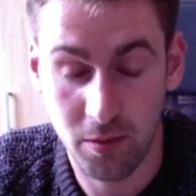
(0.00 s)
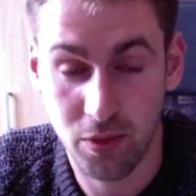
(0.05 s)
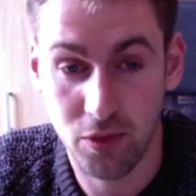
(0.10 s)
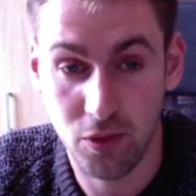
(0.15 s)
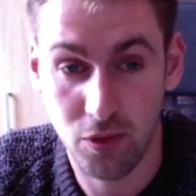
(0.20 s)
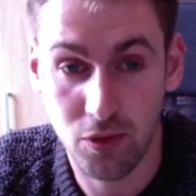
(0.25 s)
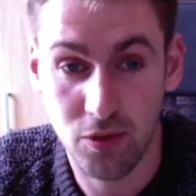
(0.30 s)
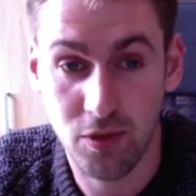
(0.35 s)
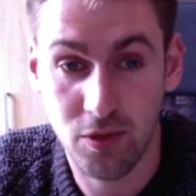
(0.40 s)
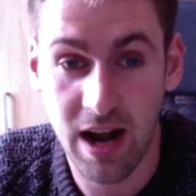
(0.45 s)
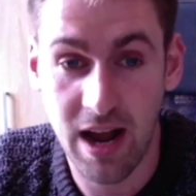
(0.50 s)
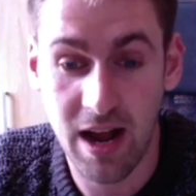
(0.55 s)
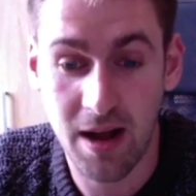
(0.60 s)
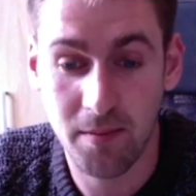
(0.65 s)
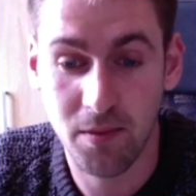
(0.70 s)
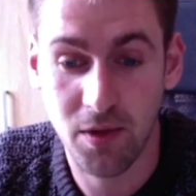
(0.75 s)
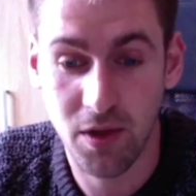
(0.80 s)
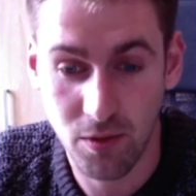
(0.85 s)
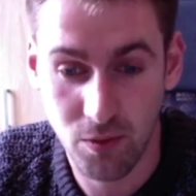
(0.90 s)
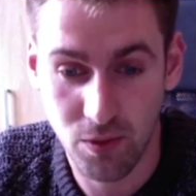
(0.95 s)
program
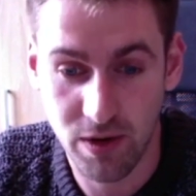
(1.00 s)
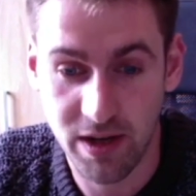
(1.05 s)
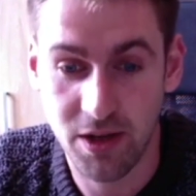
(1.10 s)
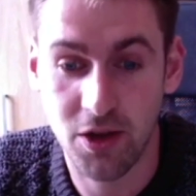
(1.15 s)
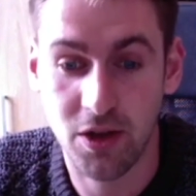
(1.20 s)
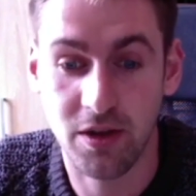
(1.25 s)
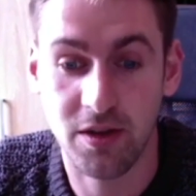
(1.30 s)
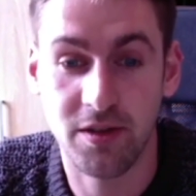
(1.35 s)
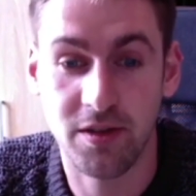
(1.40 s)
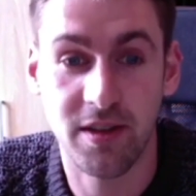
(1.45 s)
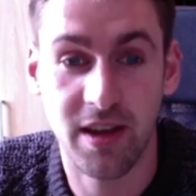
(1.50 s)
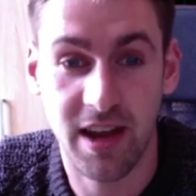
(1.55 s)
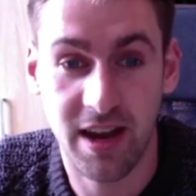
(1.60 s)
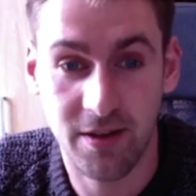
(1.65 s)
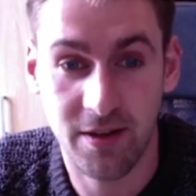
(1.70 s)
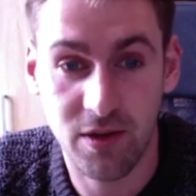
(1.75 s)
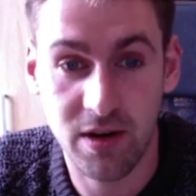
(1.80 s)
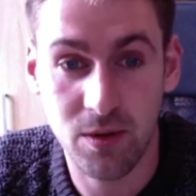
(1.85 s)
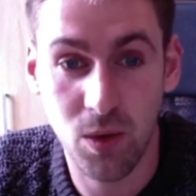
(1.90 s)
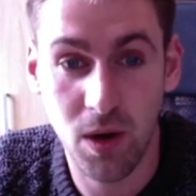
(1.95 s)
that reaches
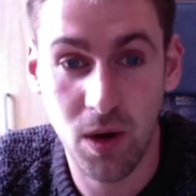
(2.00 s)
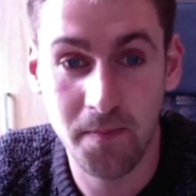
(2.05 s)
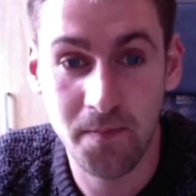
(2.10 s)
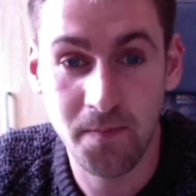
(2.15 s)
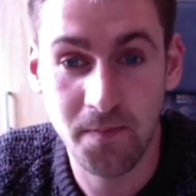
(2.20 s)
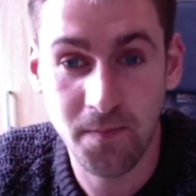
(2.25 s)
everyone.